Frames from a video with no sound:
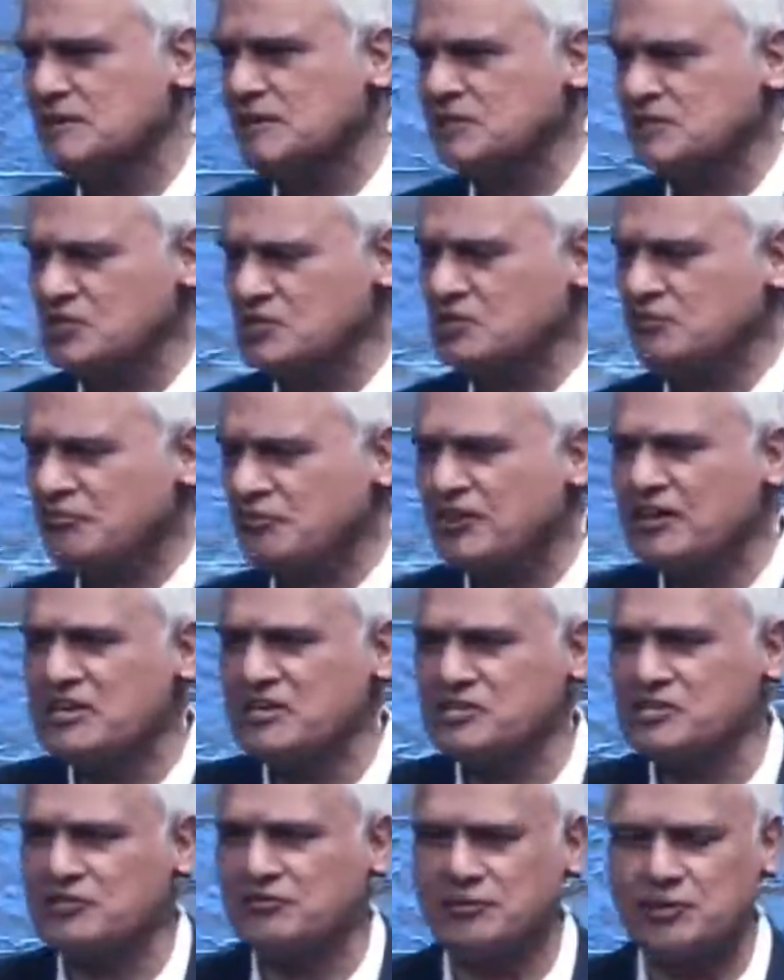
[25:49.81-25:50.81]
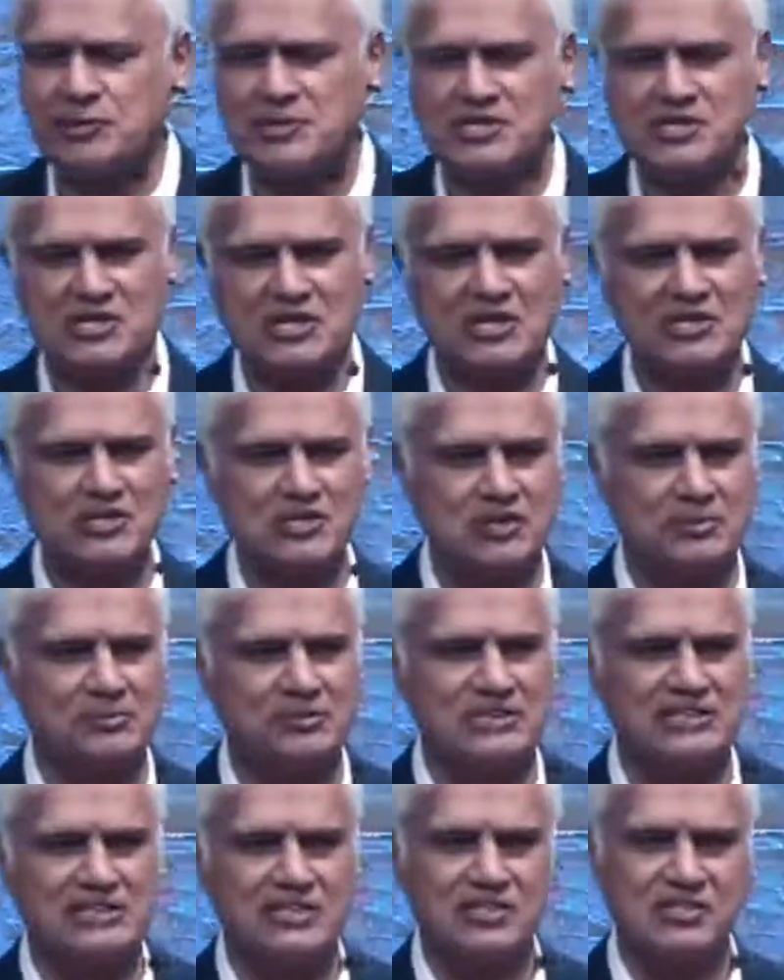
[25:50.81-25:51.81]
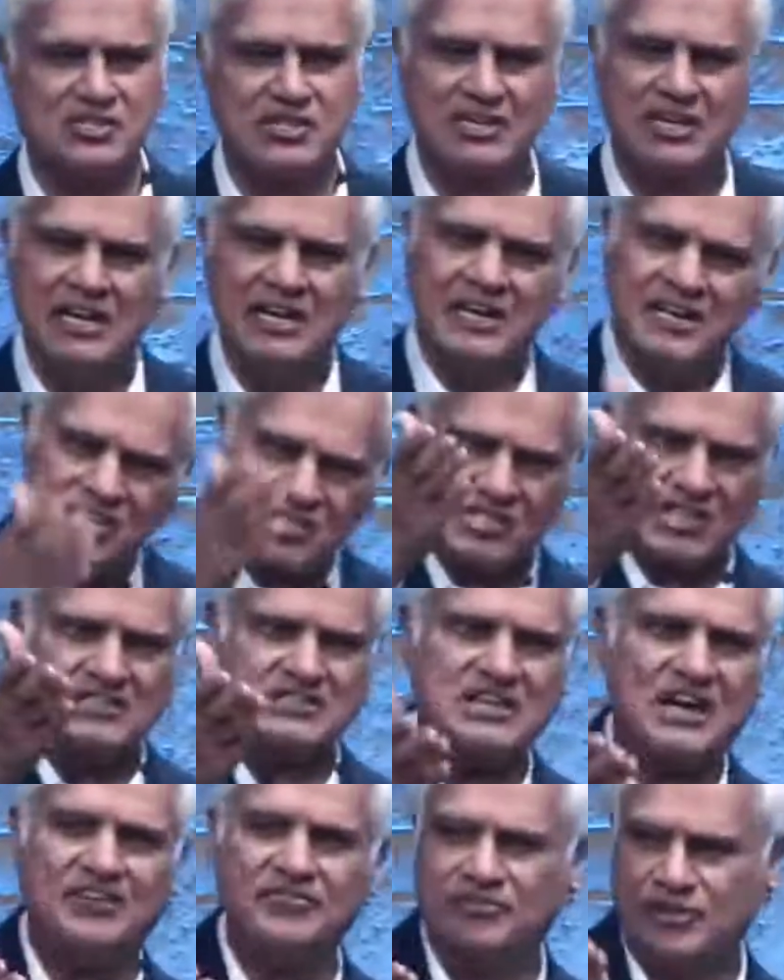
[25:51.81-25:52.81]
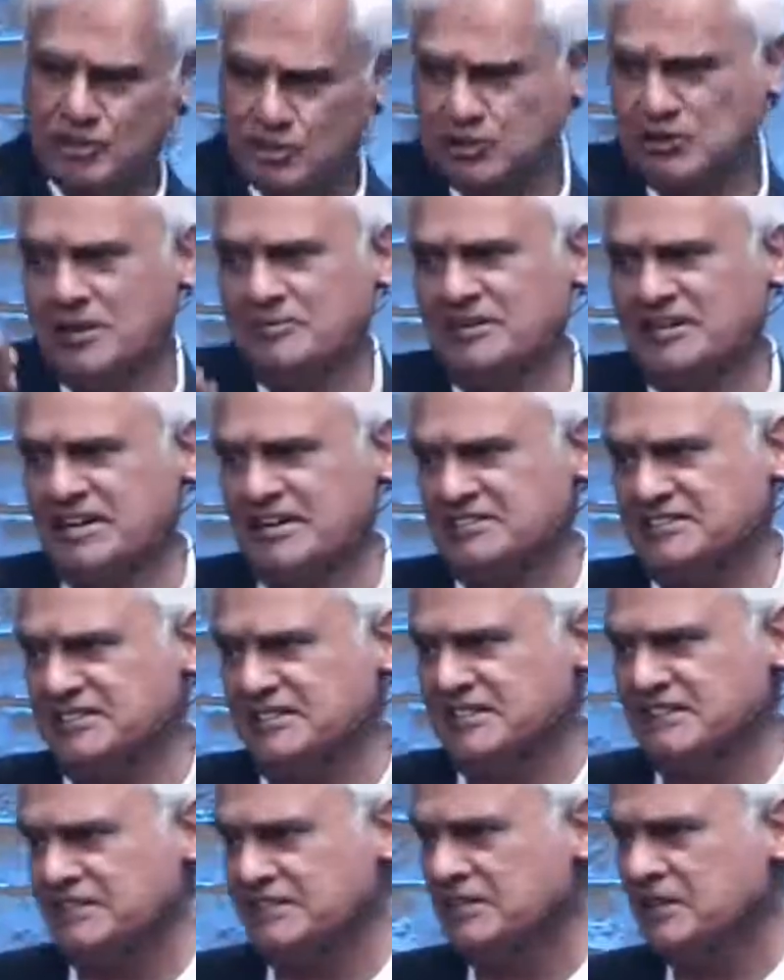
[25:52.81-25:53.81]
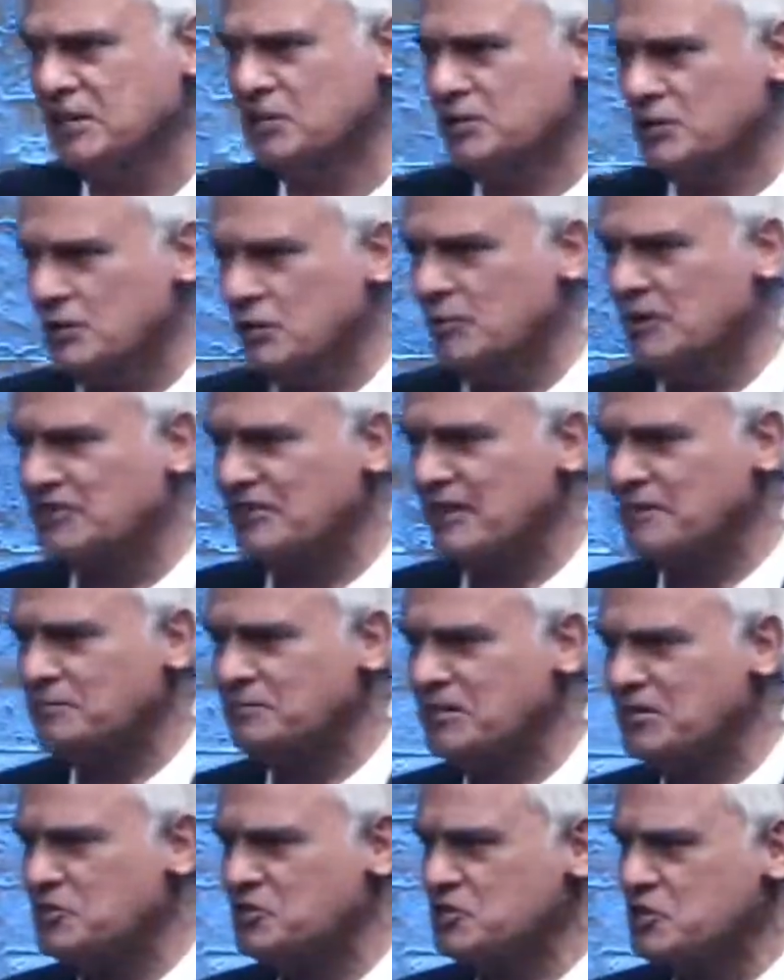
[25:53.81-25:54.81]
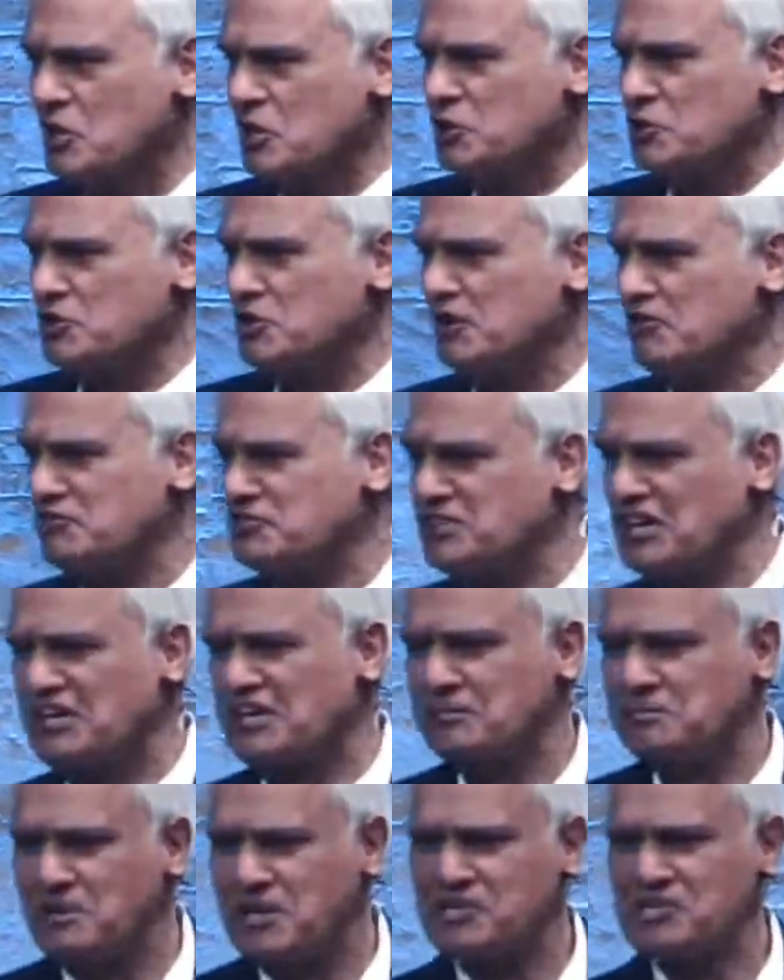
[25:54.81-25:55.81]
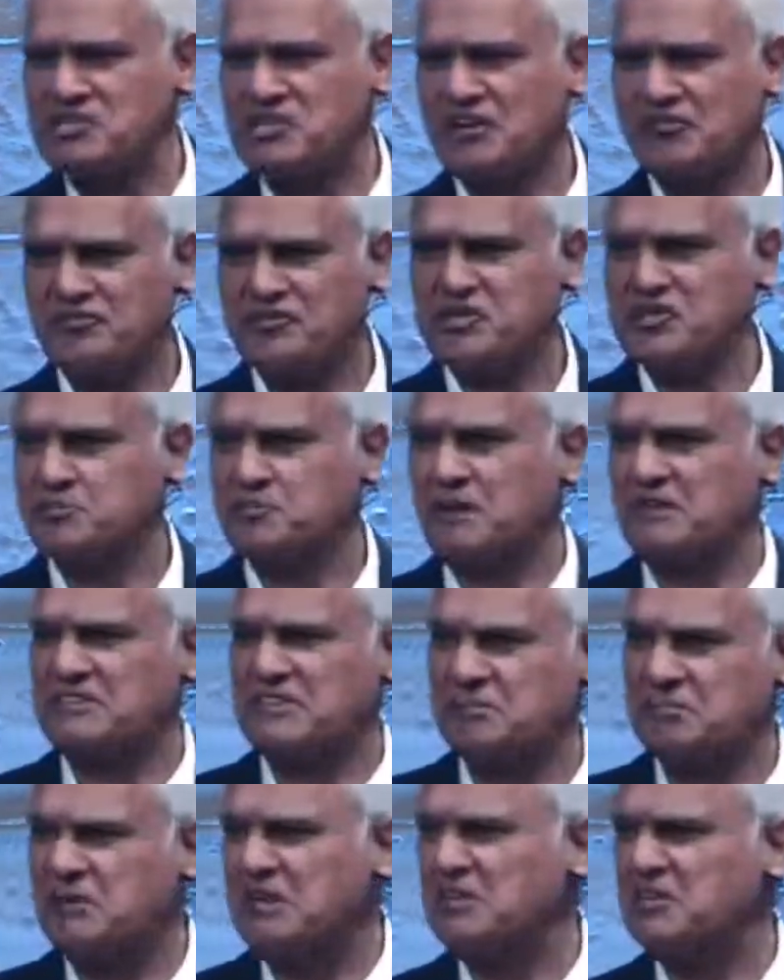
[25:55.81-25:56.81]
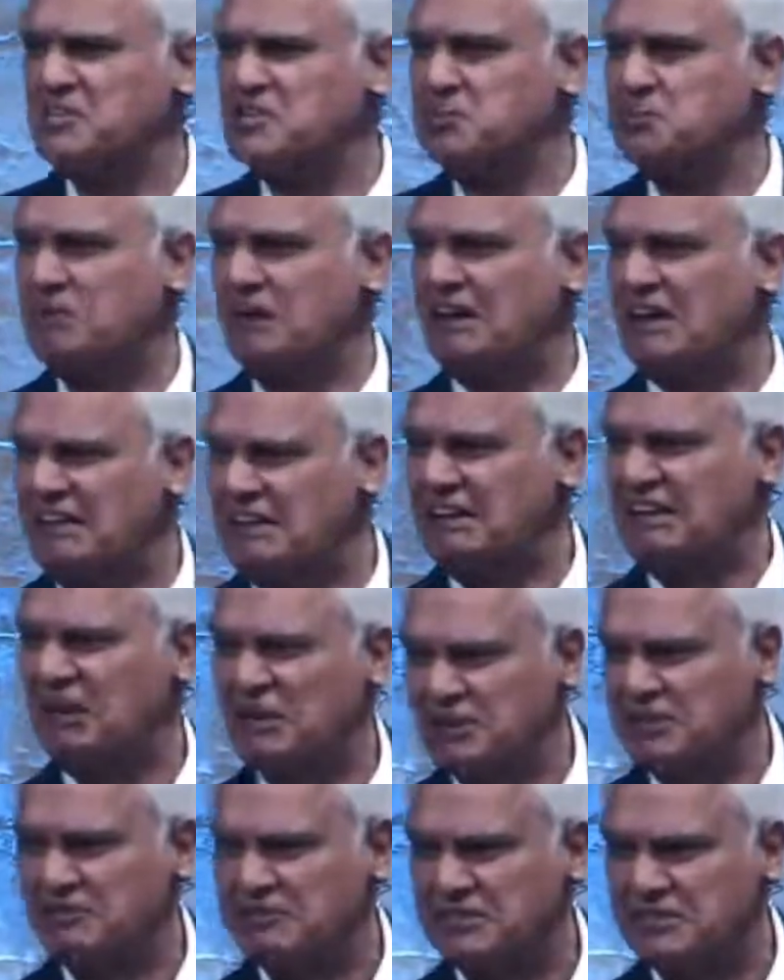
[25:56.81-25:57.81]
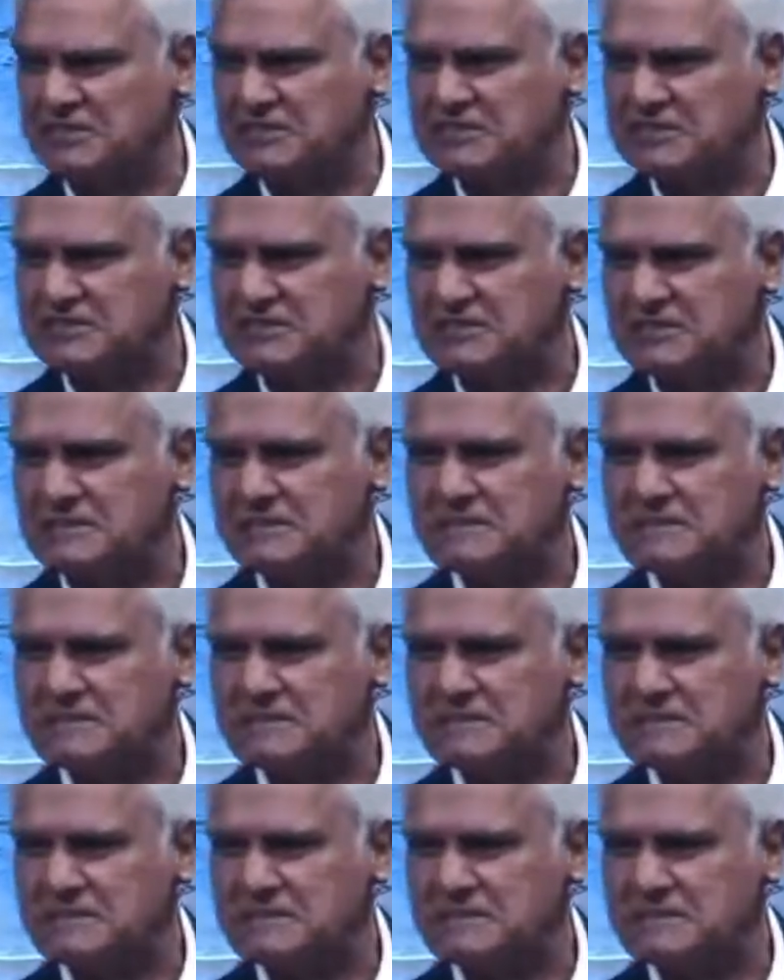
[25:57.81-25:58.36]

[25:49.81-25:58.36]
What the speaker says: There's a phrase, if you insult somebody, they'll say, Izzat ka faluda bana diya hai. You know what that means? You have taken my self-respect and made a spaghetti out of it.